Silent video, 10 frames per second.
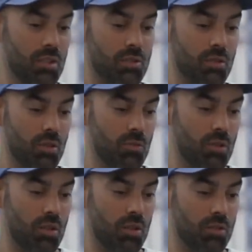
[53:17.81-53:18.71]

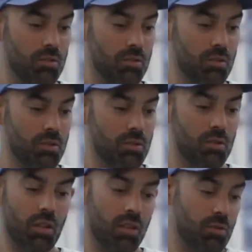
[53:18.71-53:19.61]
So uh,
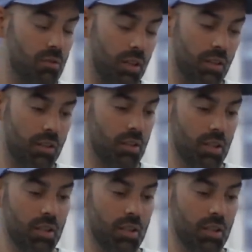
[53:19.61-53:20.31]
so yeah, so like